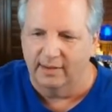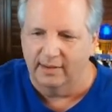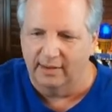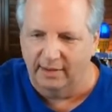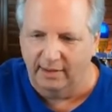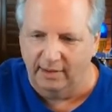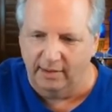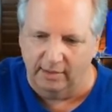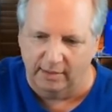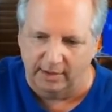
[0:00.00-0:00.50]

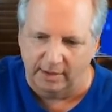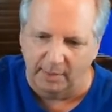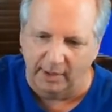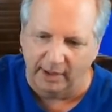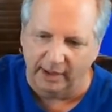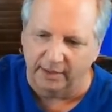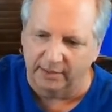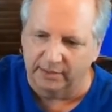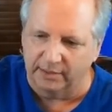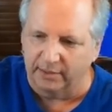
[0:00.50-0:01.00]
you
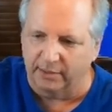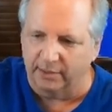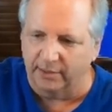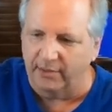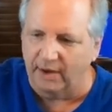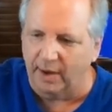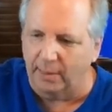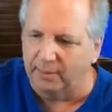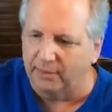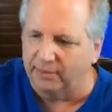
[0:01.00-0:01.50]
might consider
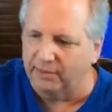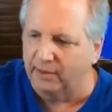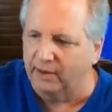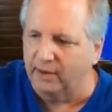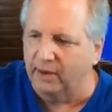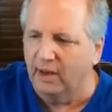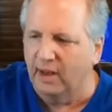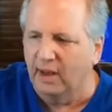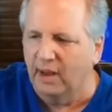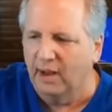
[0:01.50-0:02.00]

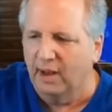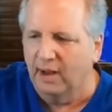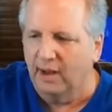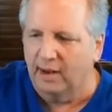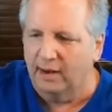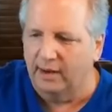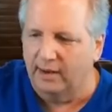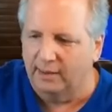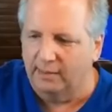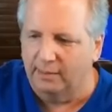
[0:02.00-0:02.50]
Jeppesen,
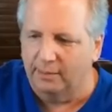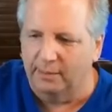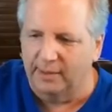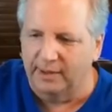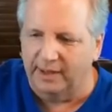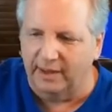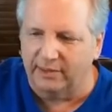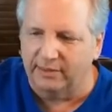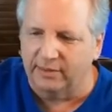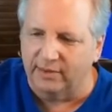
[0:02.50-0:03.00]
but
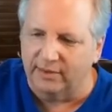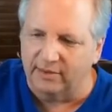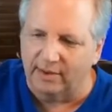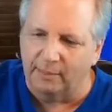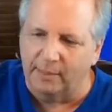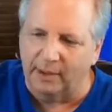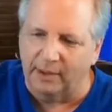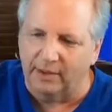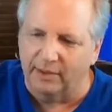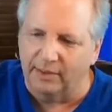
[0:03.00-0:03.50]
that's just
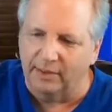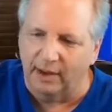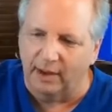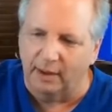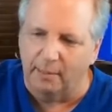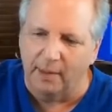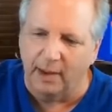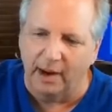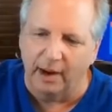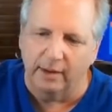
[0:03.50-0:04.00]
something to think
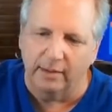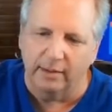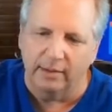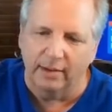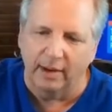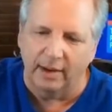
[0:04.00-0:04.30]
about